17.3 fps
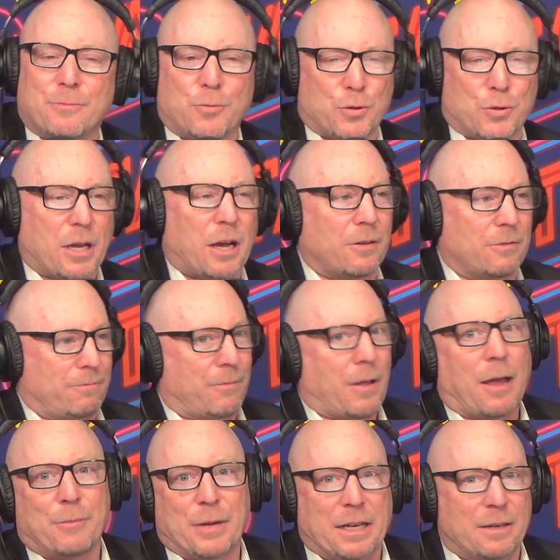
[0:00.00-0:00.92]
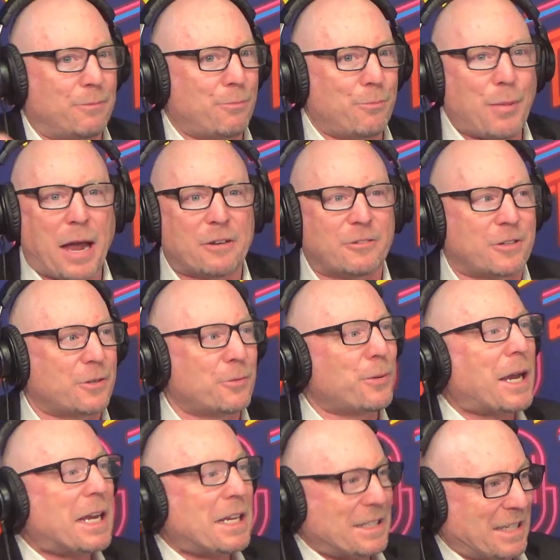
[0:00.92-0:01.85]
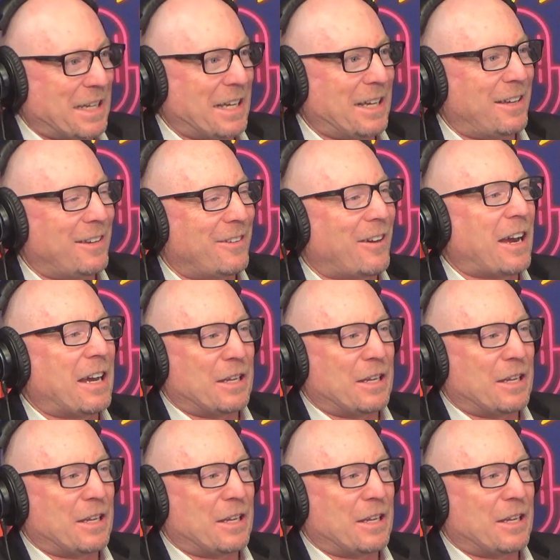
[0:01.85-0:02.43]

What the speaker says: So, Patrick Swayze, right?